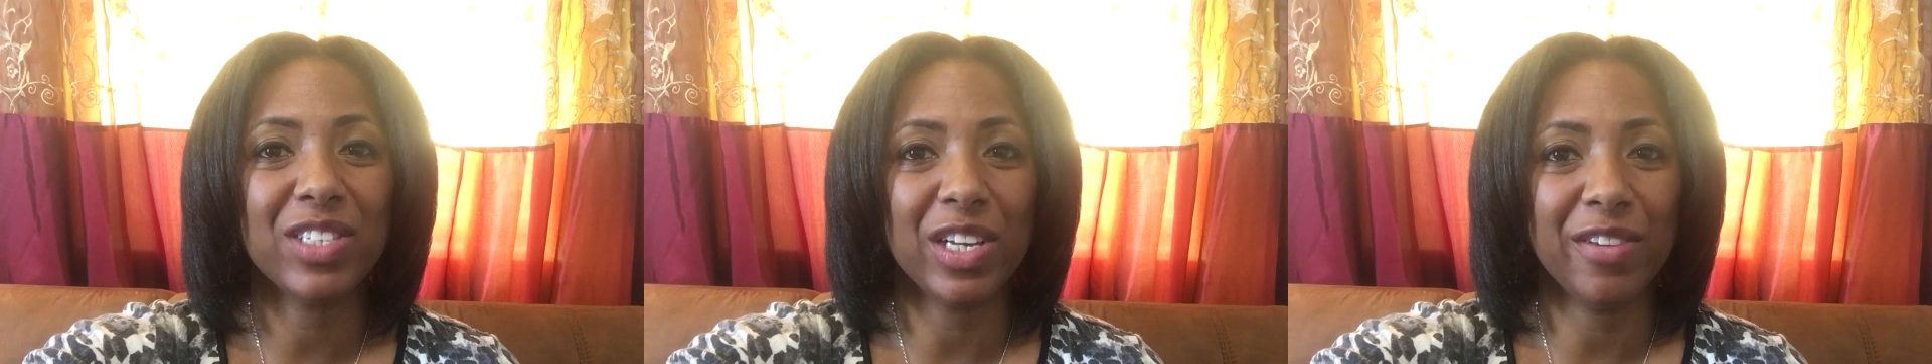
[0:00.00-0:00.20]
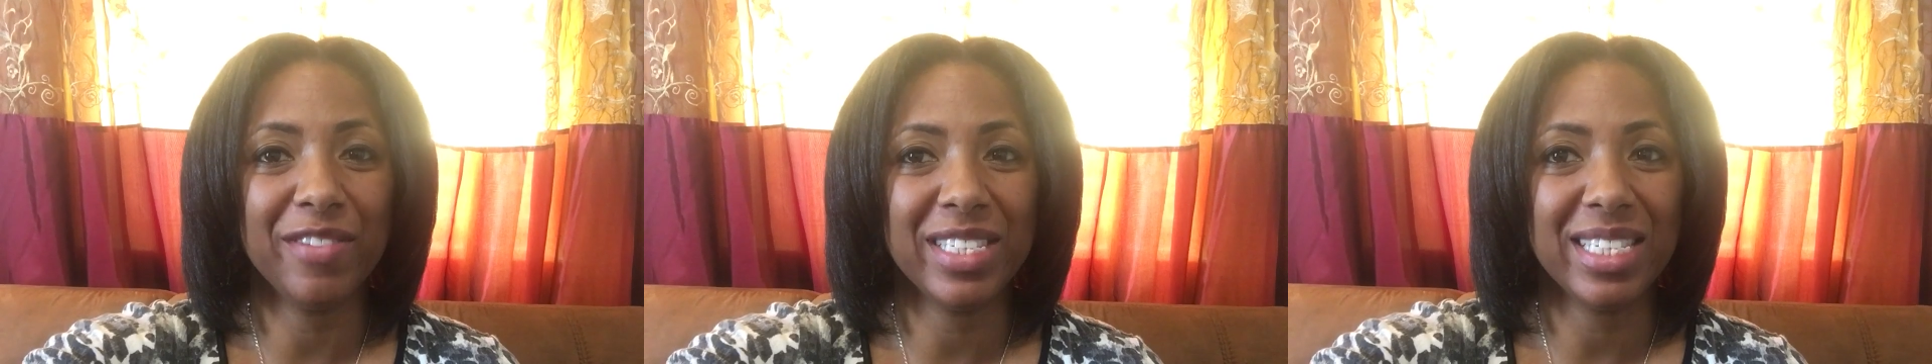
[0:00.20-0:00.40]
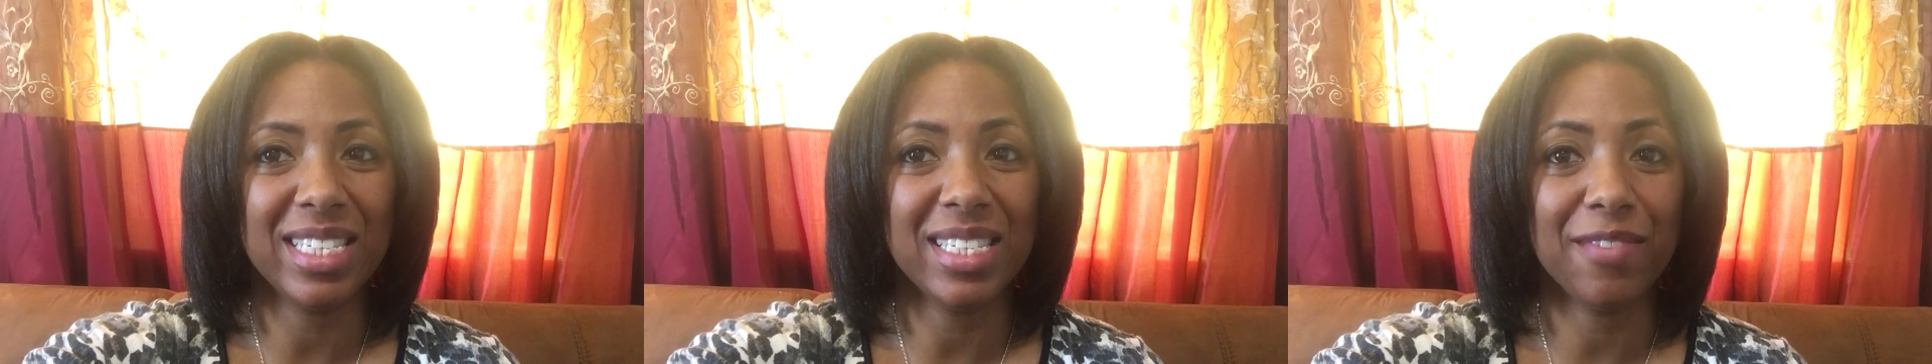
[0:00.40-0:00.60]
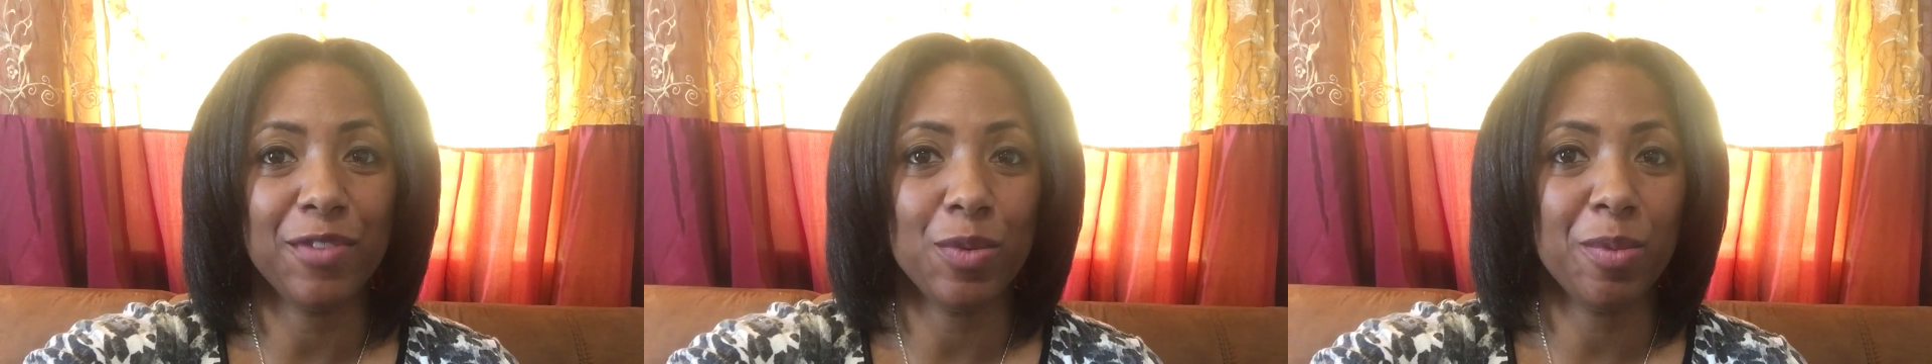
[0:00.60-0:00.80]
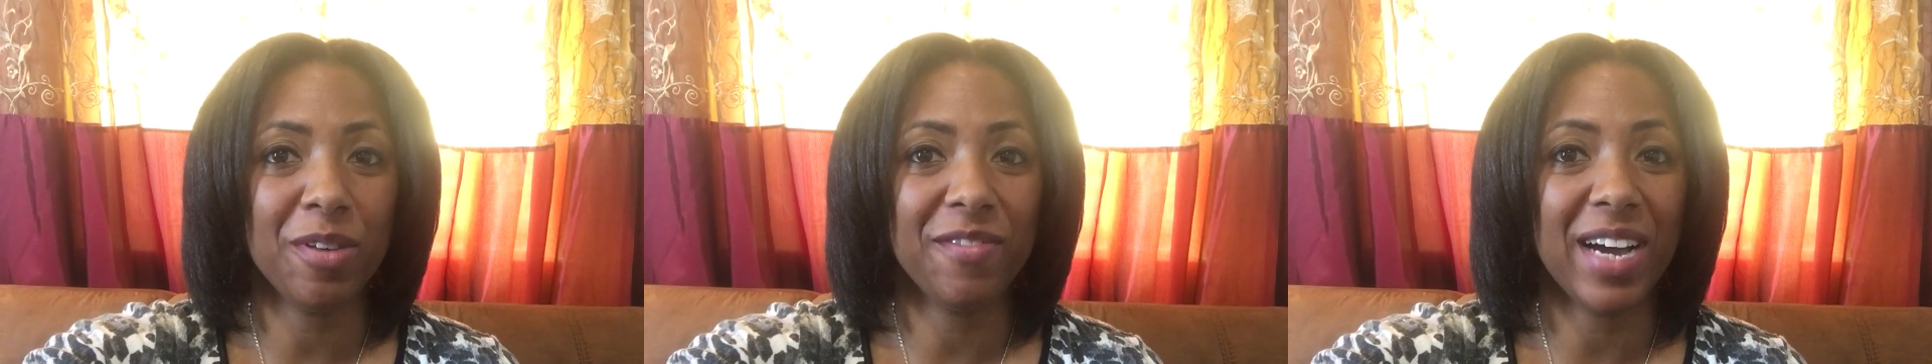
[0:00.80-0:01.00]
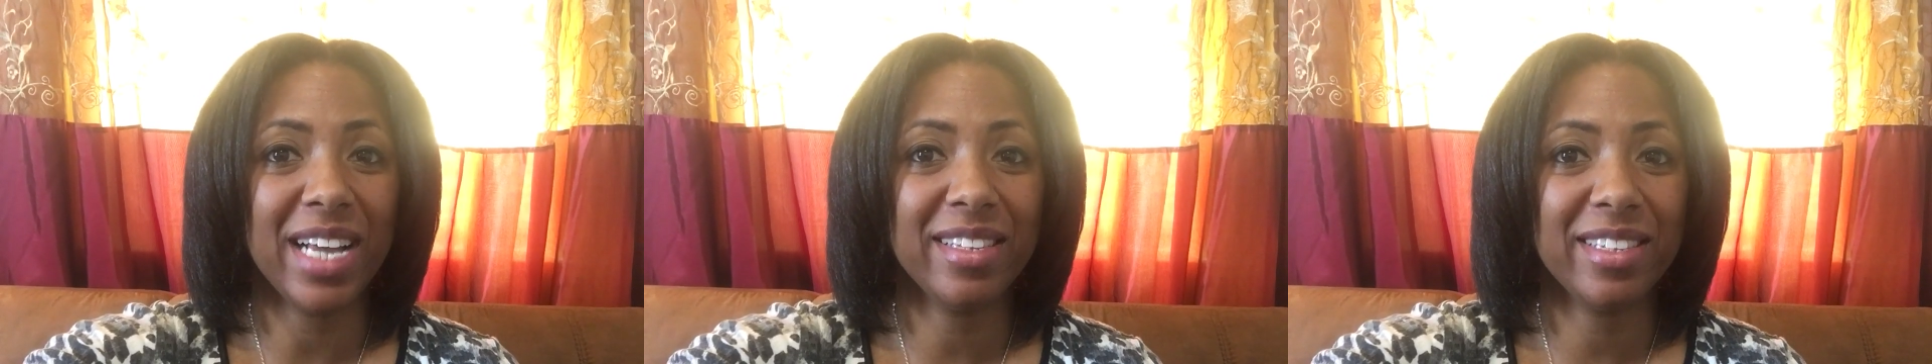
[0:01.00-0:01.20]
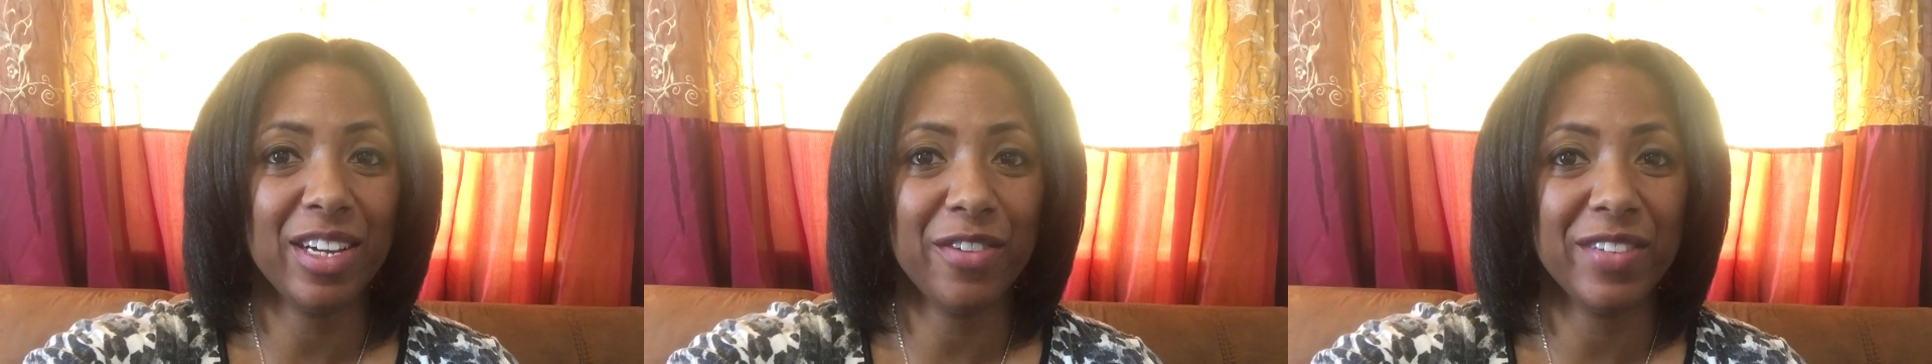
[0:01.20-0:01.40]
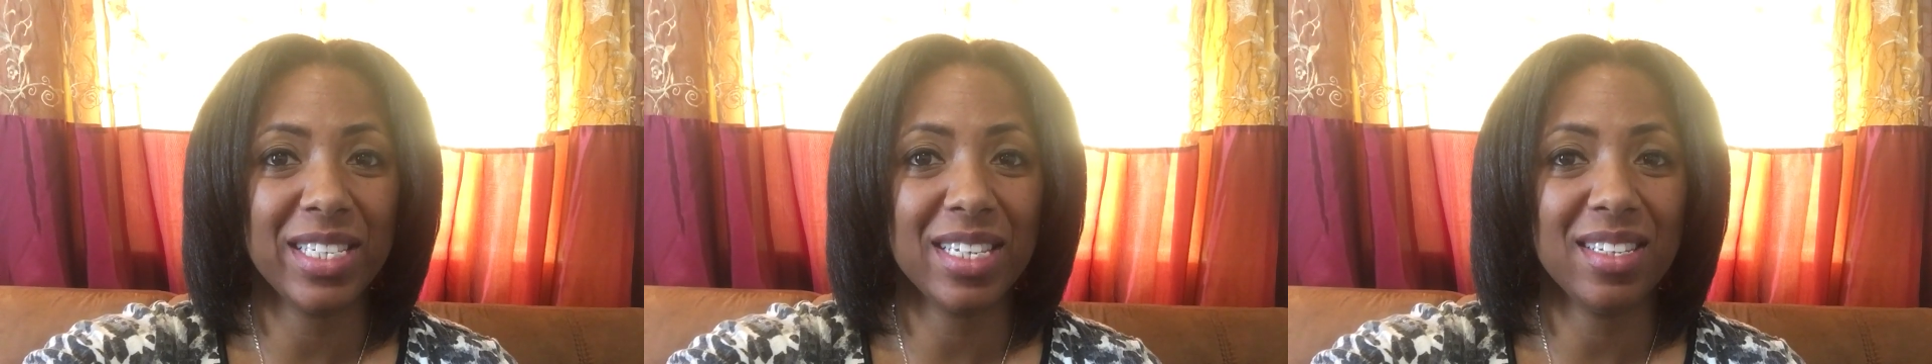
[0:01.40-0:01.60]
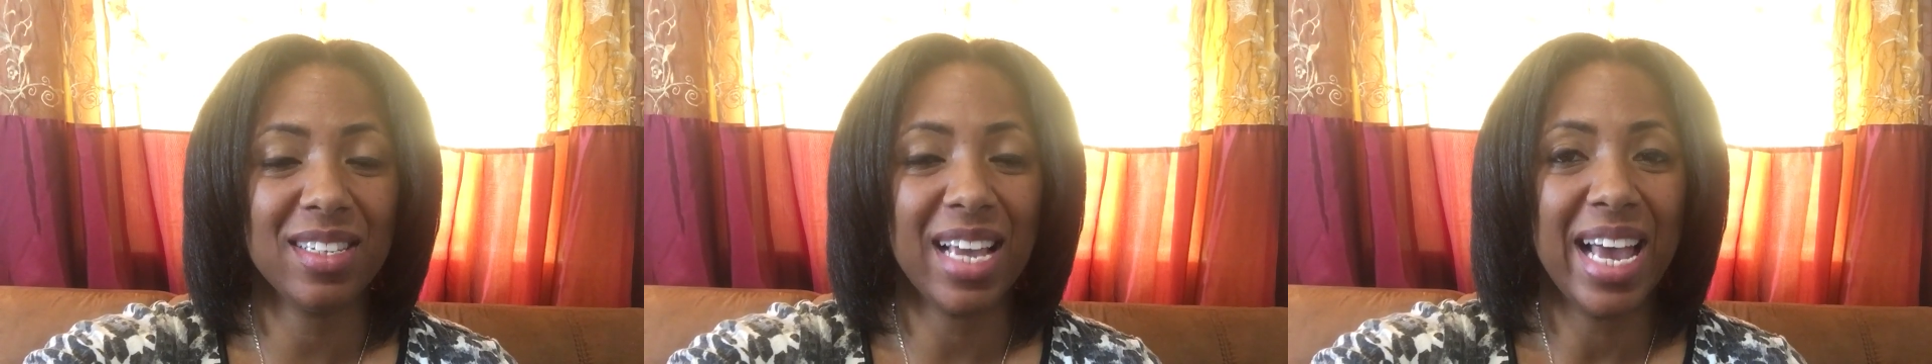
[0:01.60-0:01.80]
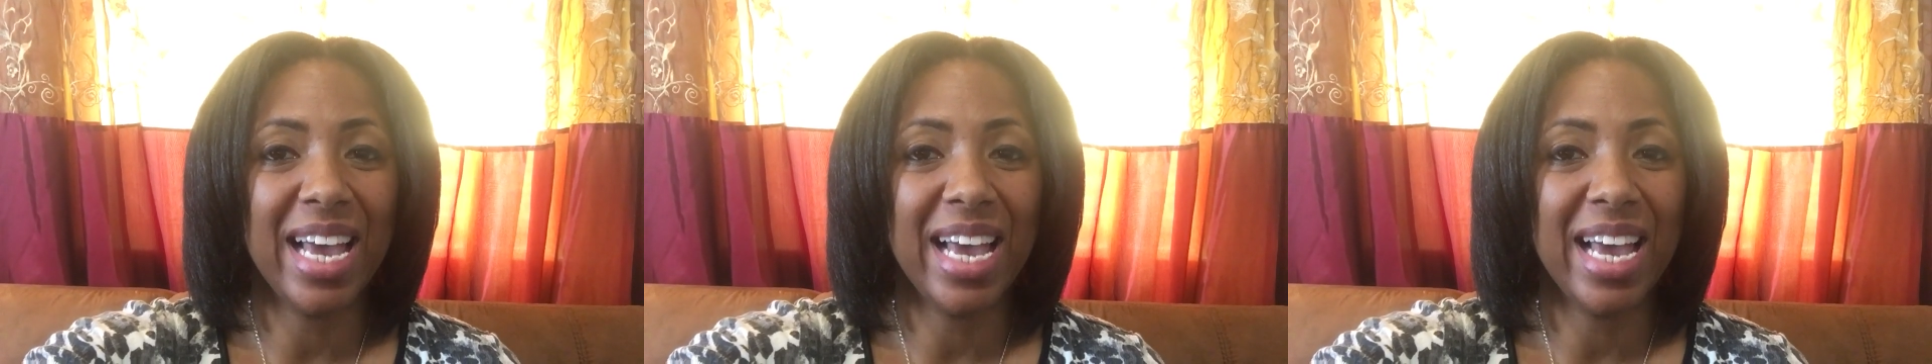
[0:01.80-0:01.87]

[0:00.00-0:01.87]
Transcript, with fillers: services if you provide services.